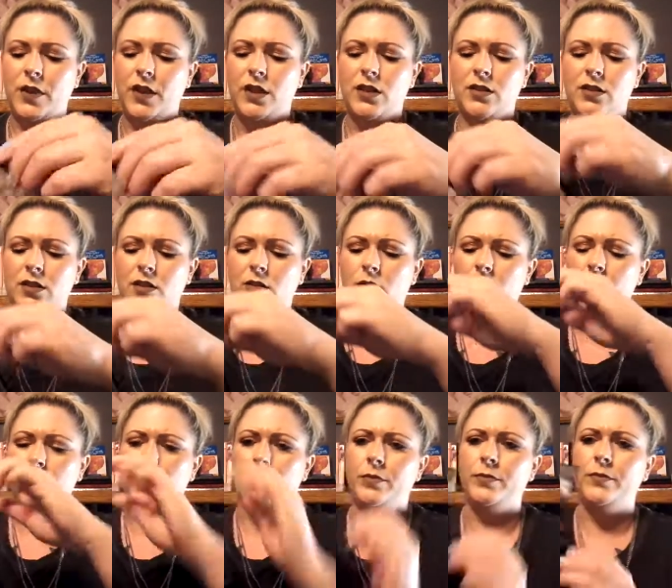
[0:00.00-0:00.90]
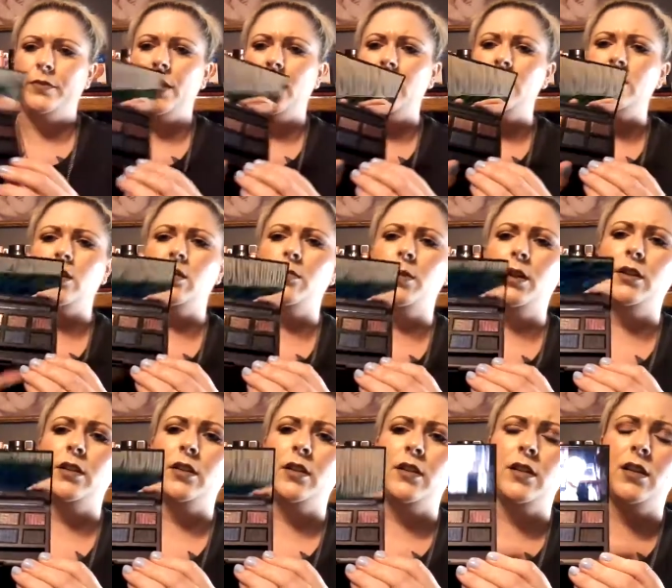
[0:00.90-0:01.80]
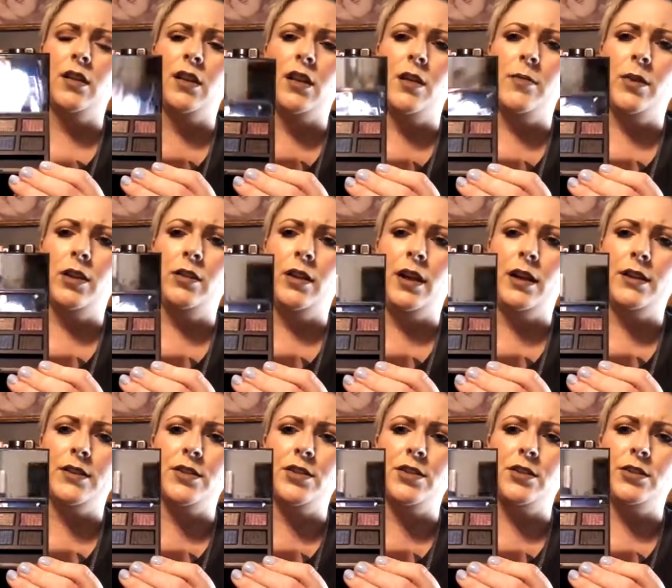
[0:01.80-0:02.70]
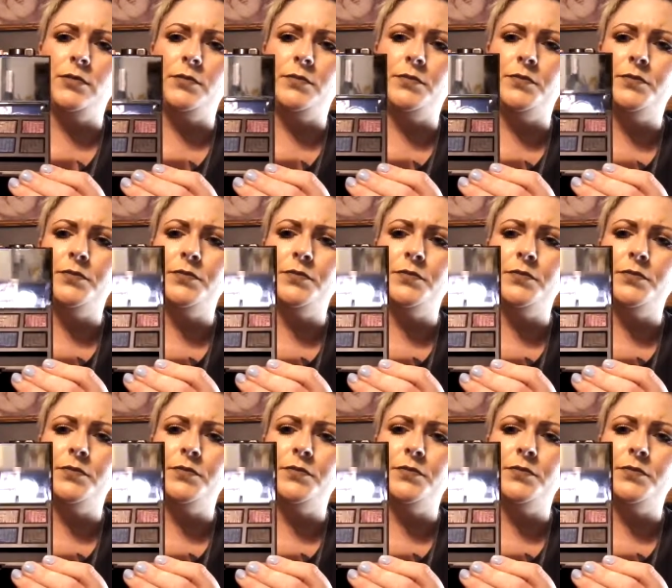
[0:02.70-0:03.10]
It's an older eyeshadow palette. I think it came out last year.